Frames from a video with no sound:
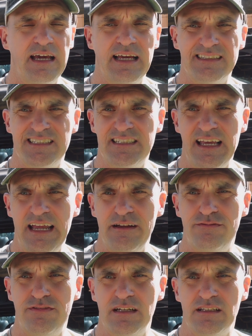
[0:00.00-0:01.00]
it's
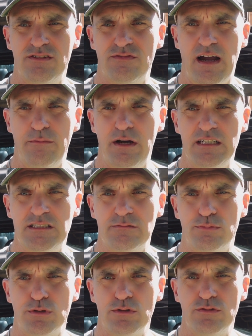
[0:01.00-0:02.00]
safe, it's
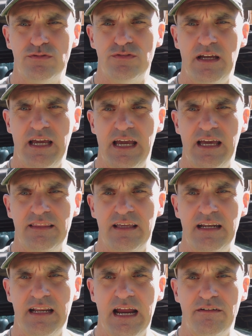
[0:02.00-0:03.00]
vibration proof, and
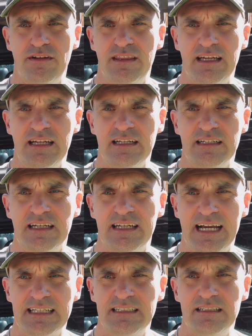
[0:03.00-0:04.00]
that everything
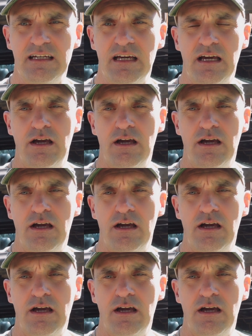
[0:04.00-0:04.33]
connected